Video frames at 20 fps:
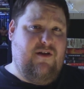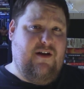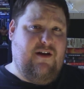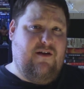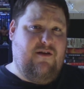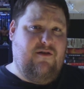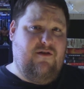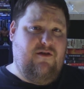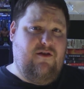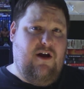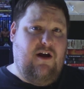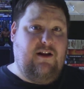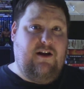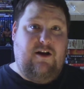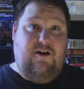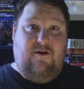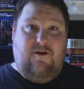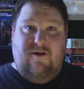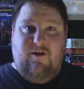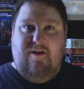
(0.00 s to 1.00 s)
Like, not
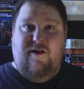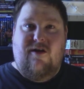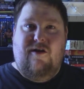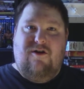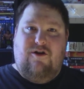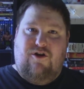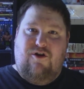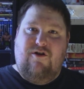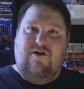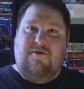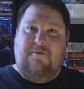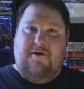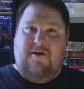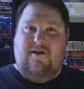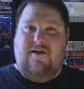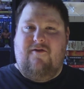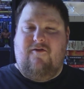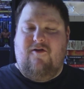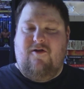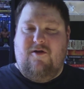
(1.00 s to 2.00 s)
that you're curious
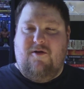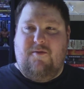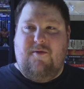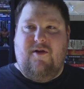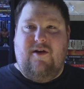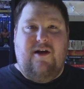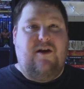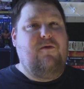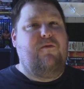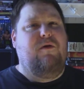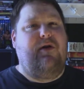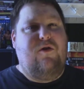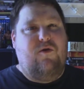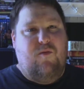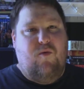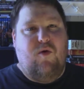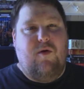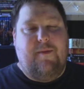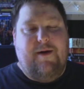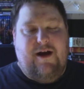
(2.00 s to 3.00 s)
about snuff films, but like you want to
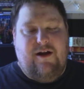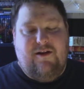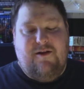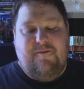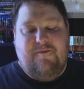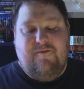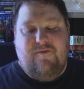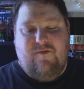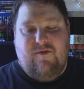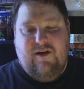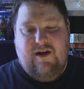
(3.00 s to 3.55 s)
know more about them.